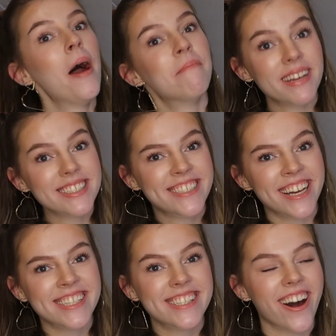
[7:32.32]

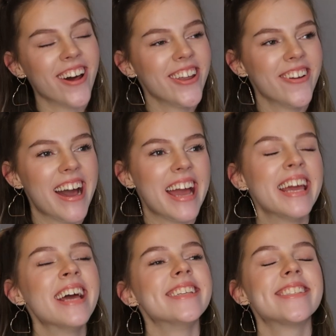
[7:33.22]
Manchester, no
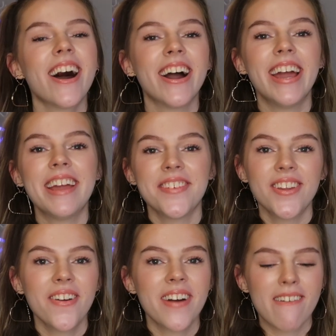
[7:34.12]
way. So if
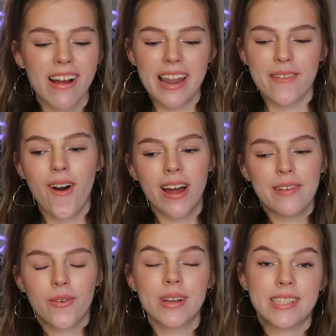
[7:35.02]
you know where I
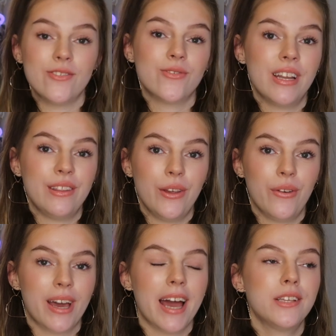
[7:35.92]
live quite central in
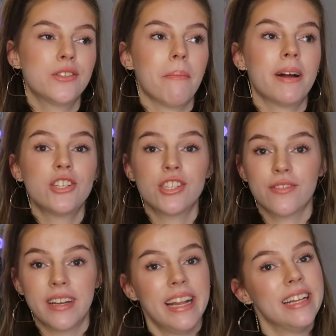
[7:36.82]
the UK, so
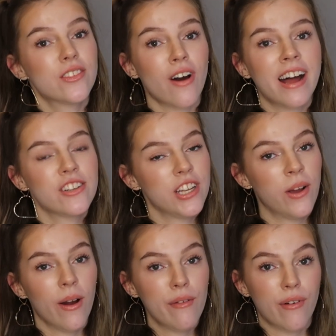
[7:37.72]
Manchester and Leeds are actually
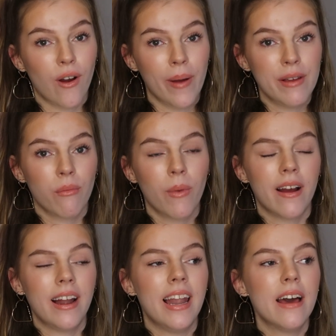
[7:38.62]
quite far away from
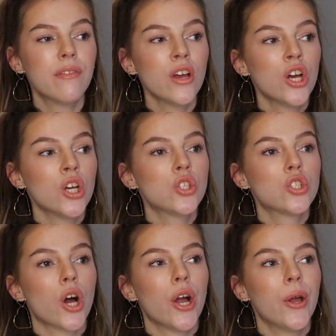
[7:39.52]
where I live.
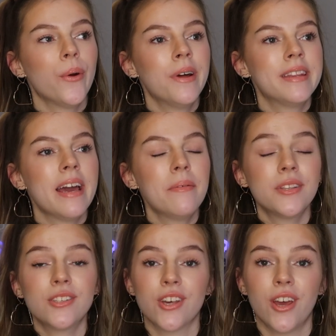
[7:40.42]
So they were
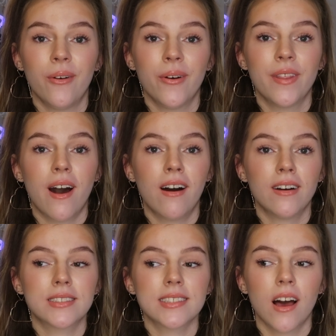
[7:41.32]
the 2 that
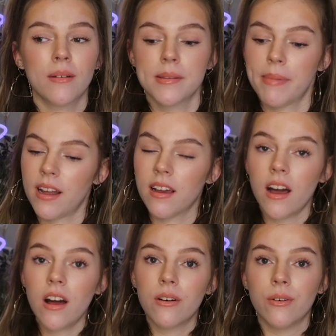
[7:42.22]
I was a bit like,
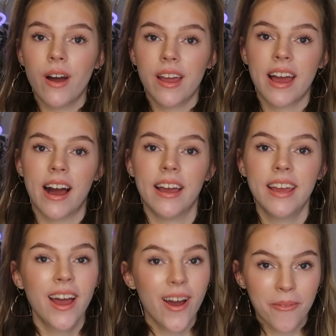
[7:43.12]
oh, okay,
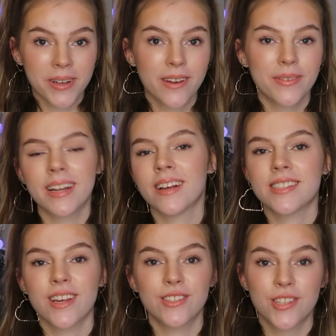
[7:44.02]
when I
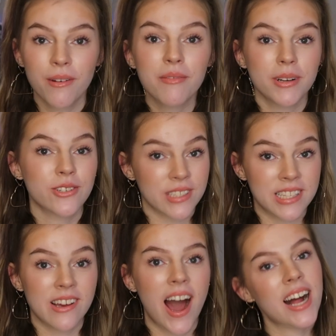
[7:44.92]
realised that 2 of my
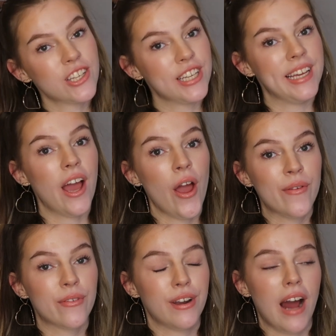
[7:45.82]
choices are actually
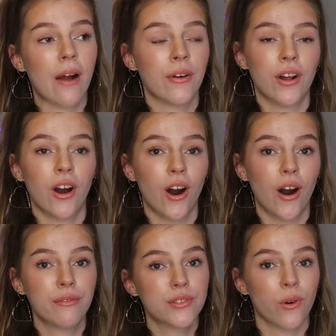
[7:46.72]
over an hour and a
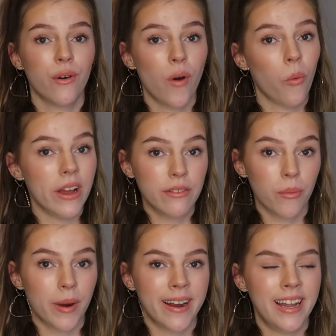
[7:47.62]
half sort of away
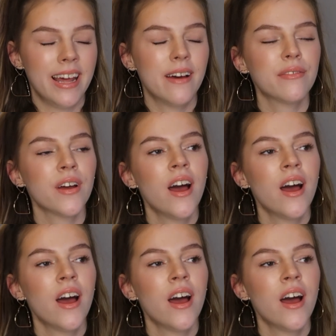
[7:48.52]
from where I live.